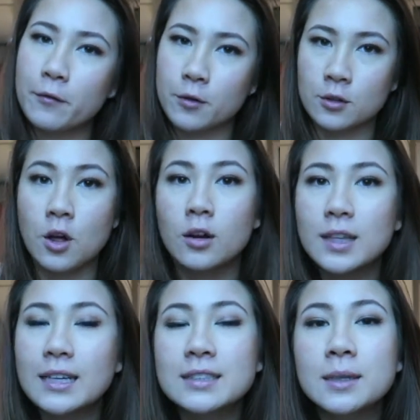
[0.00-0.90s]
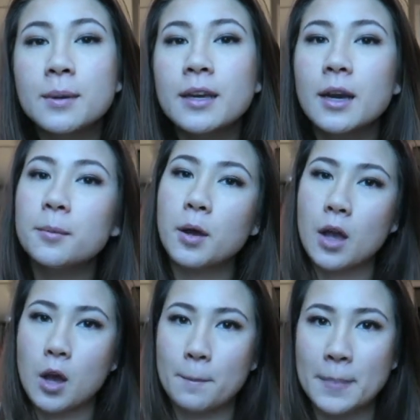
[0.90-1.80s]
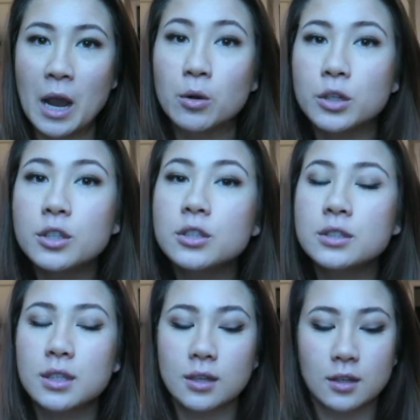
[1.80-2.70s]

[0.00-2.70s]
for long-lasting makeup, powders,